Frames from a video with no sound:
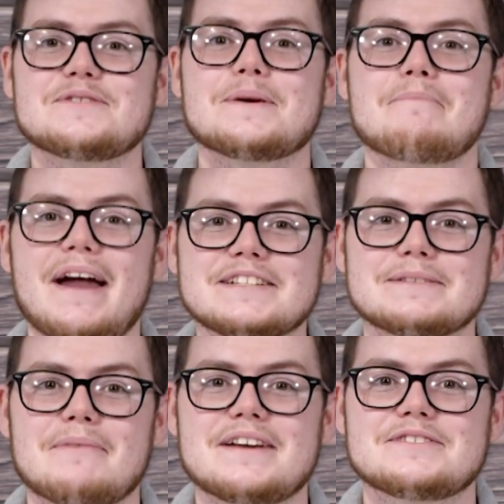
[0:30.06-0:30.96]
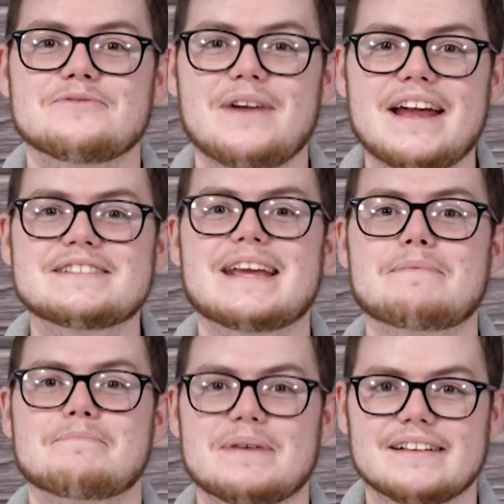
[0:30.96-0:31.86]
you to maximize your range
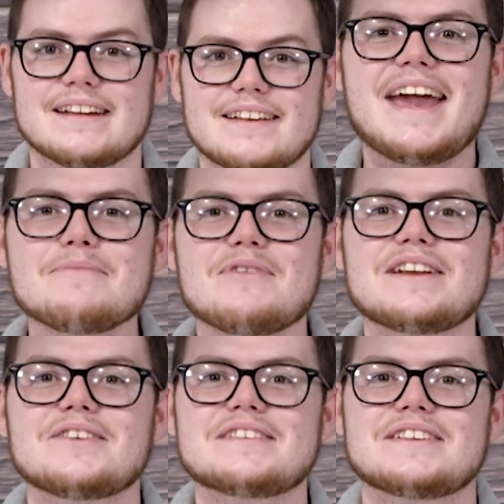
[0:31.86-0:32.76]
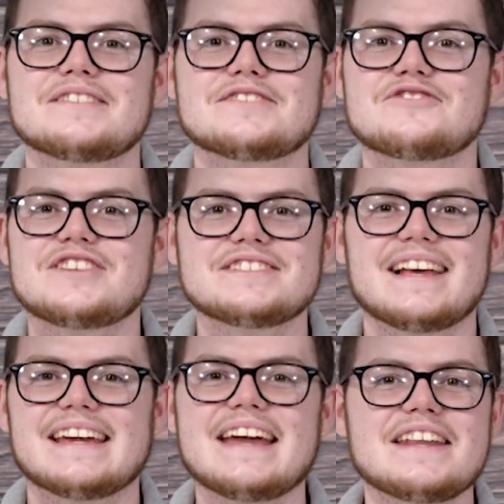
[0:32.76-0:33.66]
capability. Ham radio antennas are just
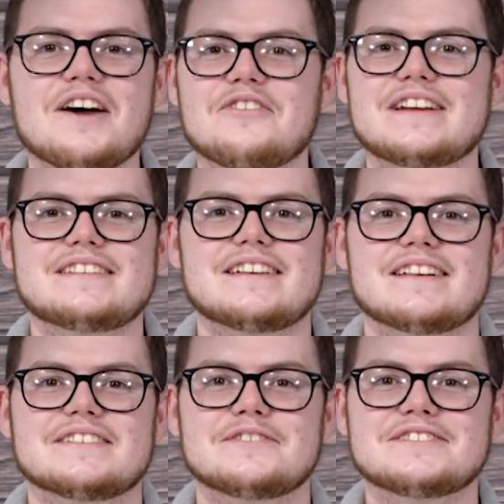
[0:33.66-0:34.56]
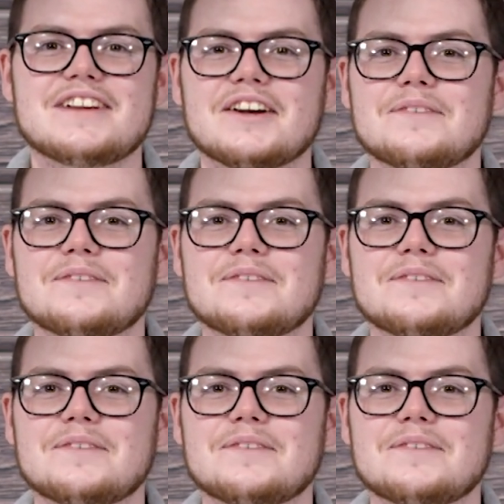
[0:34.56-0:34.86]
like any other antenna, so it's not